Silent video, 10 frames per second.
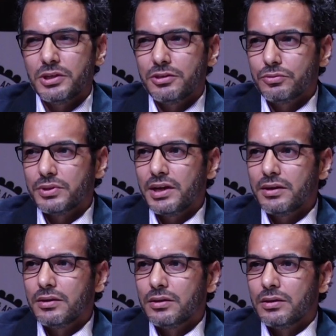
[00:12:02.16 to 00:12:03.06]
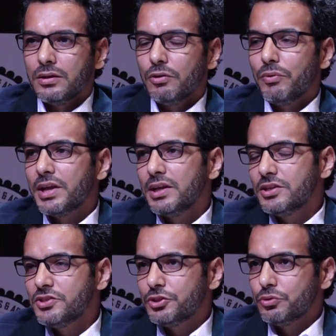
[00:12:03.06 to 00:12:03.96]
very similar to that,
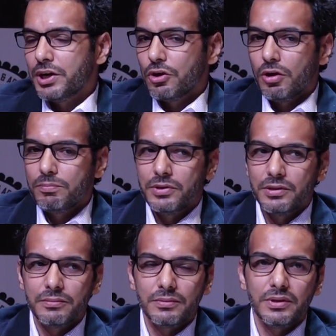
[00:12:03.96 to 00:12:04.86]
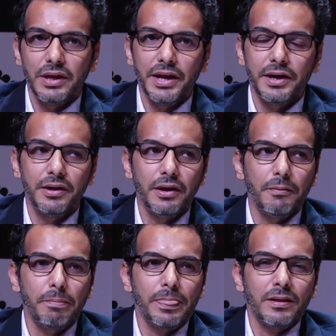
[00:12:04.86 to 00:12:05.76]
very easy to adopt,
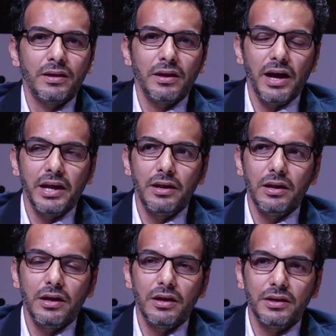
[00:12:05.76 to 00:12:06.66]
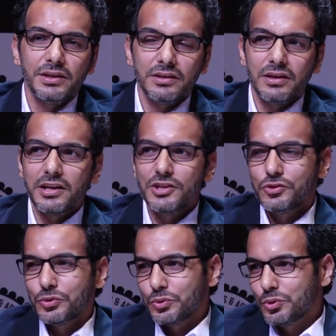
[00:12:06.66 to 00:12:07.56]
and I'll
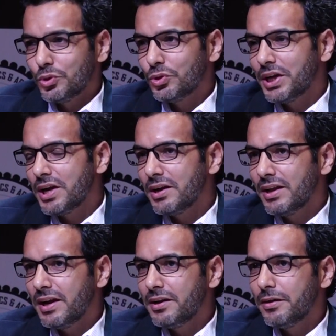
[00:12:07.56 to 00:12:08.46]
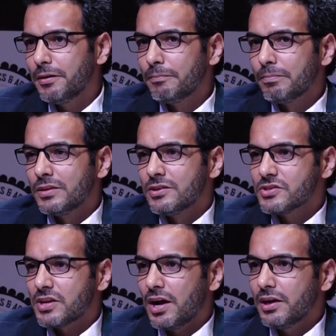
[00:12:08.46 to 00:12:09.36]
encourage you to go ahead and
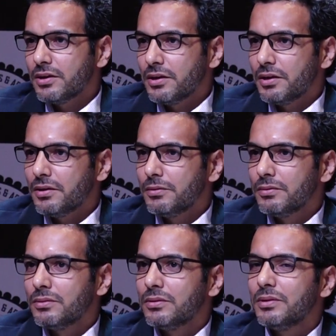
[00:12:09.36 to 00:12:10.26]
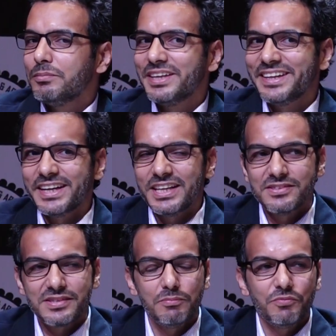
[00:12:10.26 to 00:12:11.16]
start
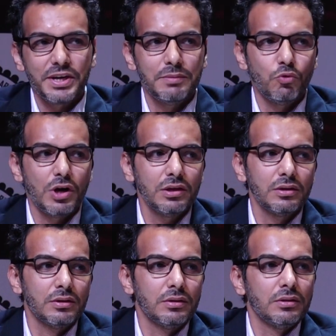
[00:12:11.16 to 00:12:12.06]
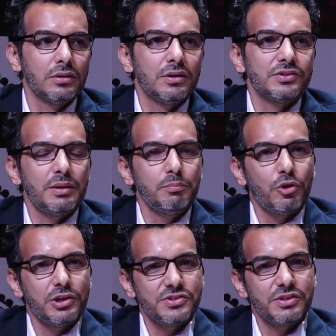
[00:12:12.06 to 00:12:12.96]
creating some framework,
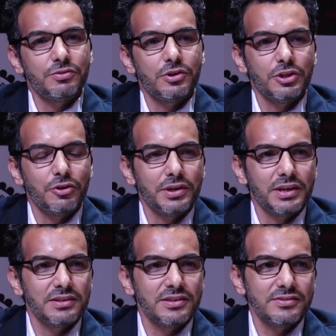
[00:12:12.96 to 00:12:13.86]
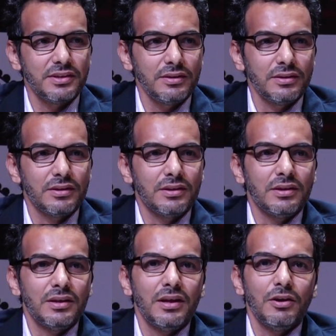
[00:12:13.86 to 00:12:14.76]
some policy for the organization.